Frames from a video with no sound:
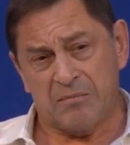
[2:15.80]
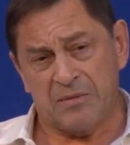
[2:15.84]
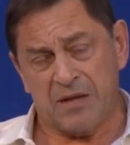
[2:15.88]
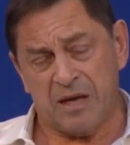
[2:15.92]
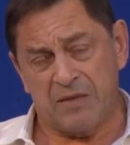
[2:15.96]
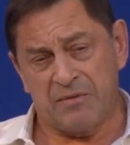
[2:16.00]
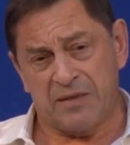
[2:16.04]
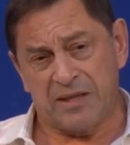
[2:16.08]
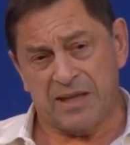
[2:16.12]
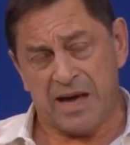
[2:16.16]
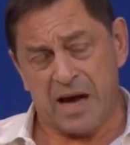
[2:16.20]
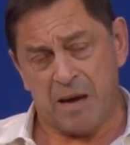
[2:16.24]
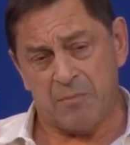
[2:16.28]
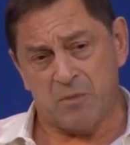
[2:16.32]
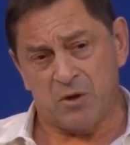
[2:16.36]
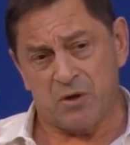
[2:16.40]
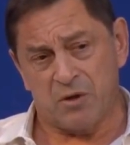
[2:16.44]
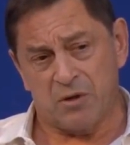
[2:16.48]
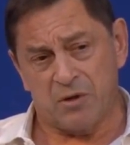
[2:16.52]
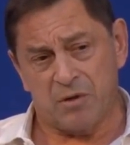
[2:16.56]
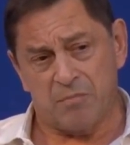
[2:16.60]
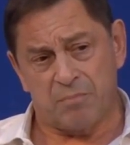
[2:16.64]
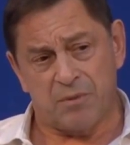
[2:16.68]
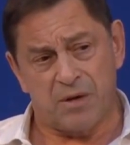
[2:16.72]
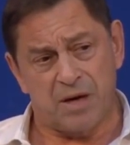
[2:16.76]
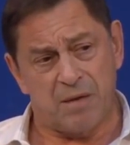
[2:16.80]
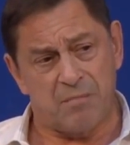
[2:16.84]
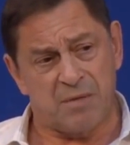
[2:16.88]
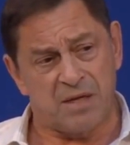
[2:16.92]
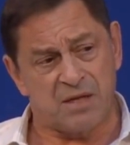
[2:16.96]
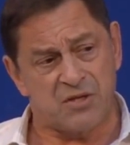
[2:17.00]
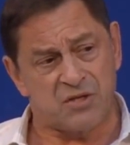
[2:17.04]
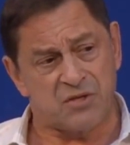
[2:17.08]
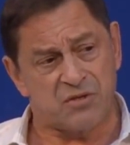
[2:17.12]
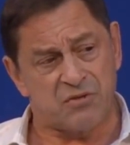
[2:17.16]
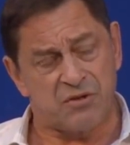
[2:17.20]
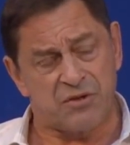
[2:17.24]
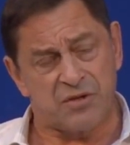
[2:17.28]
David Cameron, the Prime
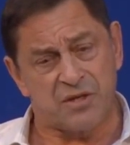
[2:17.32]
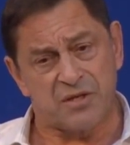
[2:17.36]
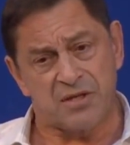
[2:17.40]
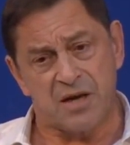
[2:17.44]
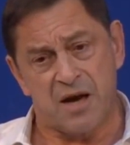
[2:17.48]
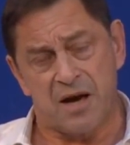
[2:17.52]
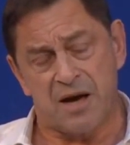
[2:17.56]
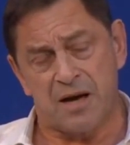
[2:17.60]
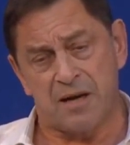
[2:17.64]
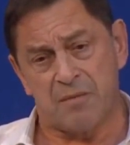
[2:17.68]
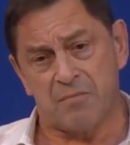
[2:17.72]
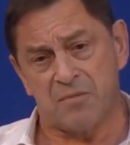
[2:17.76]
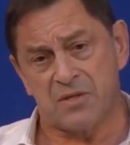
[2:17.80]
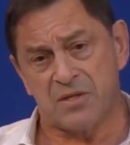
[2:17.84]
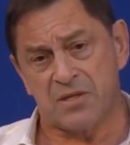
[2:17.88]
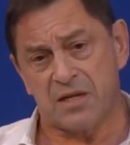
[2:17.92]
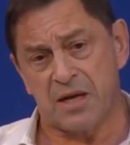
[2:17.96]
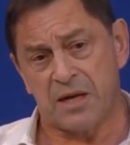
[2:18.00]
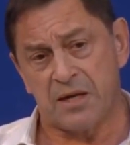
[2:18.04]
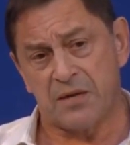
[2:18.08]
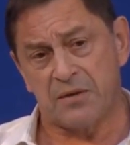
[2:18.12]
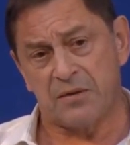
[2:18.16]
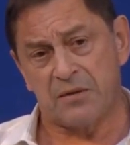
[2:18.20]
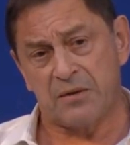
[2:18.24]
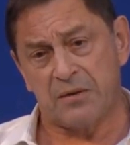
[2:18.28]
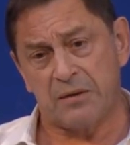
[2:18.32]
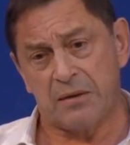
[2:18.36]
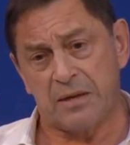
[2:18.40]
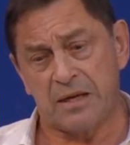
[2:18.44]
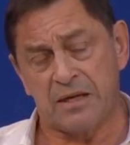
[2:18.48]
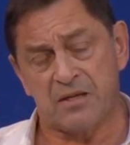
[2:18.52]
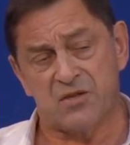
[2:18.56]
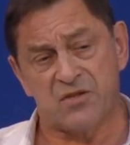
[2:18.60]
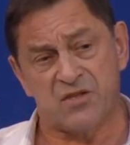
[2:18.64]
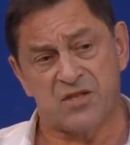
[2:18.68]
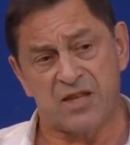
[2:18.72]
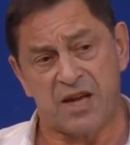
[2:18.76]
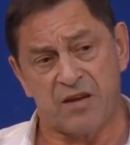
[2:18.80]
Minister at the time,
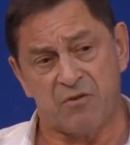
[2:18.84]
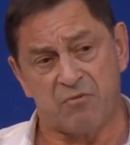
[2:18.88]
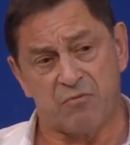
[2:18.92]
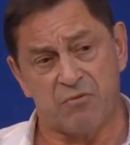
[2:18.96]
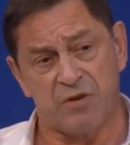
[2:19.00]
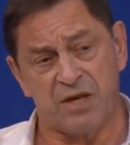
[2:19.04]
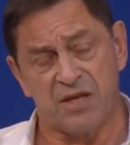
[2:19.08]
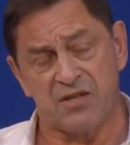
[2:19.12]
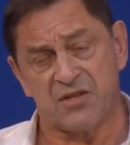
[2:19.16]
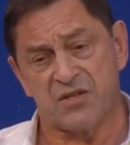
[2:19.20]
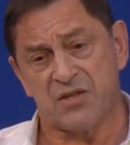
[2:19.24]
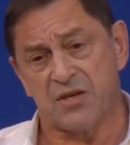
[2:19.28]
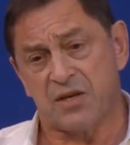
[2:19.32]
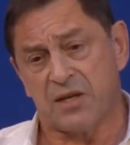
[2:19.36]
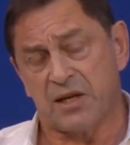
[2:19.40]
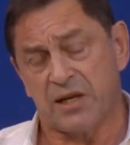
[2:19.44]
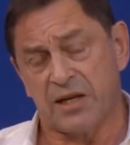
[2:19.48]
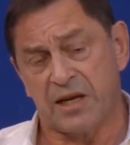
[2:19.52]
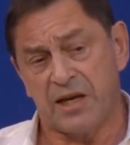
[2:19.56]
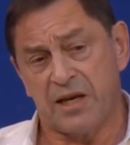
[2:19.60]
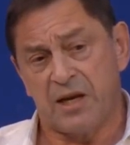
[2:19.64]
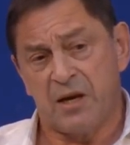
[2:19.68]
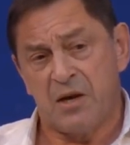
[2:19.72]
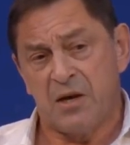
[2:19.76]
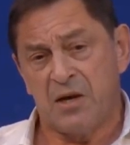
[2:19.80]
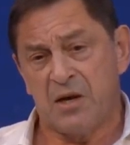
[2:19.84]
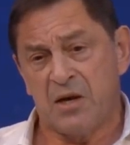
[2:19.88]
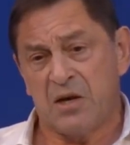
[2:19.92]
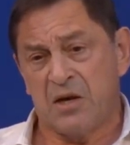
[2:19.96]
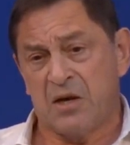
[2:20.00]
has said recently